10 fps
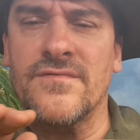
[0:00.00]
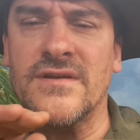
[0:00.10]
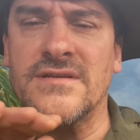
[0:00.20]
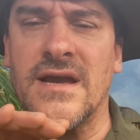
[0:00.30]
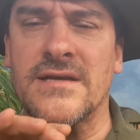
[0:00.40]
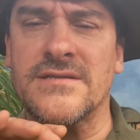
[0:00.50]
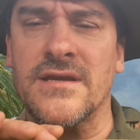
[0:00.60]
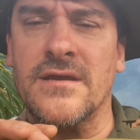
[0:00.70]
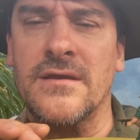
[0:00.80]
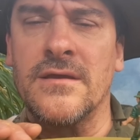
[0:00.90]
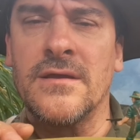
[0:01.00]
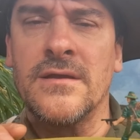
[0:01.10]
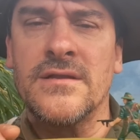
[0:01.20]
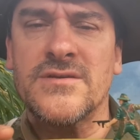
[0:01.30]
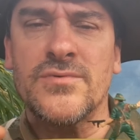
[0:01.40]
Fantastic.
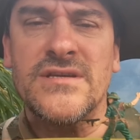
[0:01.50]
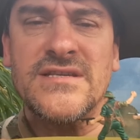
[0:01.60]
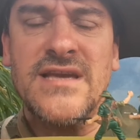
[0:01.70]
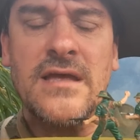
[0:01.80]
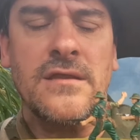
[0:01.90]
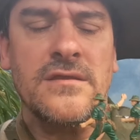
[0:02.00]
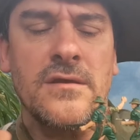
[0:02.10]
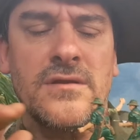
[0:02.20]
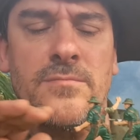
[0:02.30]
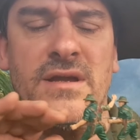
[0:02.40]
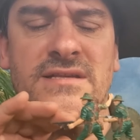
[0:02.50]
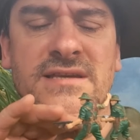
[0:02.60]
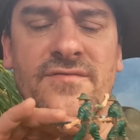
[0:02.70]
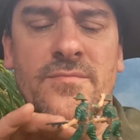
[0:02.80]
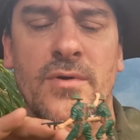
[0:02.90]
It's really sad that they only made
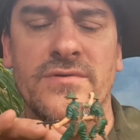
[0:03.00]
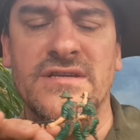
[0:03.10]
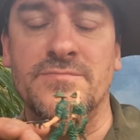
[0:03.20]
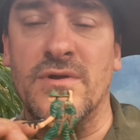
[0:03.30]
7 poses.